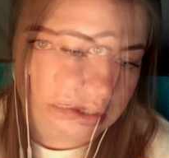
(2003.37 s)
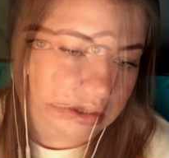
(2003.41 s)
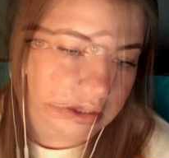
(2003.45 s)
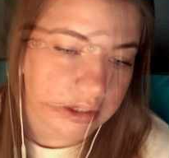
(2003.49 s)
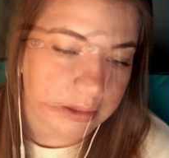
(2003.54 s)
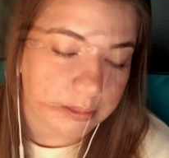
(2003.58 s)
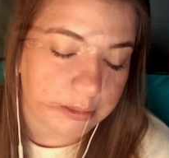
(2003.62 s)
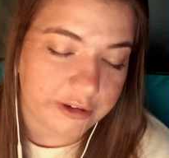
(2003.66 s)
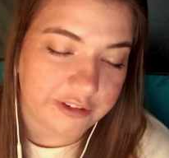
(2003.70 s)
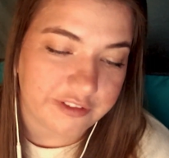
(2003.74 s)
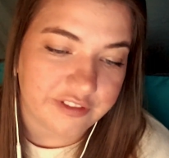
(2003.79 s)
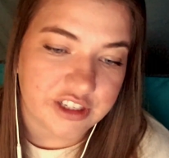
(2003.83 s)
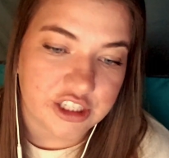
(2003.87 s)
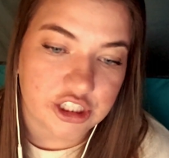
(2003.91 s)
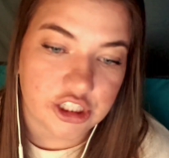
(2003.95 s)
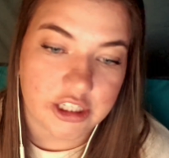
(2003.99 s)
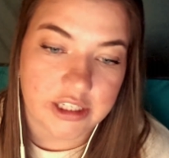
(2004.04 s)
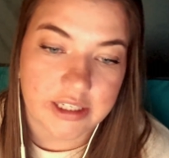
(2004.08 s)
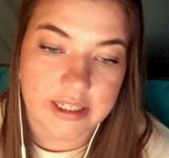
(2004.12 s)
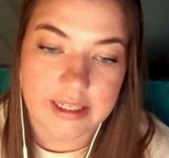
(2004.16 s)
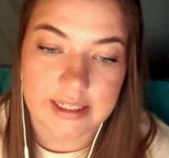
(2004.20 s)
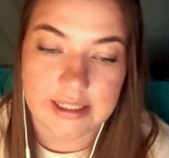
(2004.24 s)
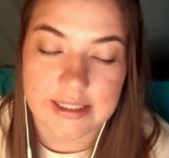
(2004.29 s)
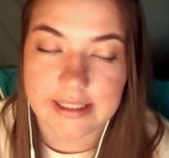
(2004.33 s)
They're
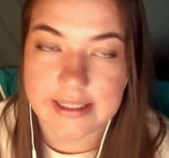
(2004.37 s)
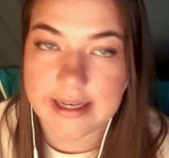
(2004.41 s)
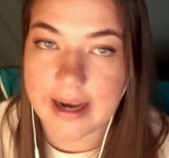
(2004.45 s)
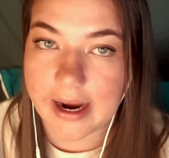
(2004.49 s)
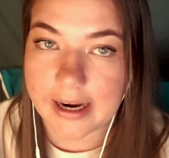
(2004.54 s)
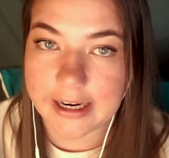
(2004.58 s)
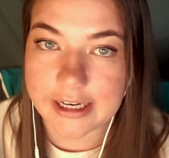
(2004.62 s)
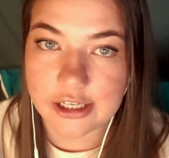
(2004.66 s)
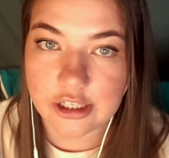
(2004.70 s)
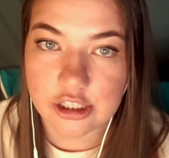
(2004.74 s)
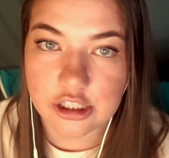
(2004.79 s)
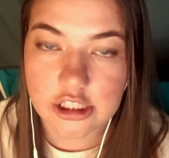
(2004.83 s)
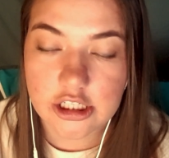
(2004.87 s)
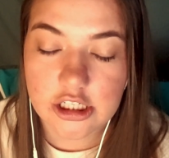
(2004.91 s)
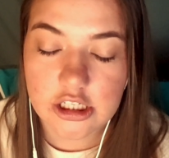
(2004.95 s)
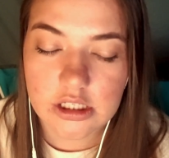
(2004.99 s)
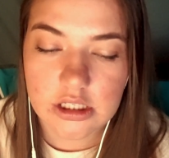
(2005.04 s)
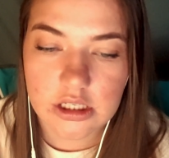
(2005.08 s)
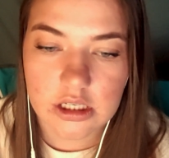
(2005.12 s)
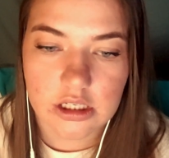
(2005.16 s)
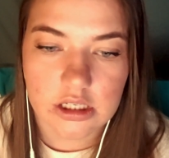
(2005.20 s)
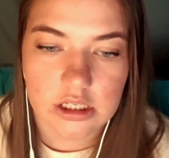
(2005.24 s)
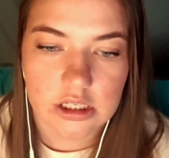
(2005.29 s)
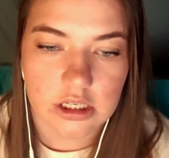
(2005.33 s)
proficient in
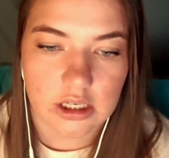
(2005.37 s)
daggers,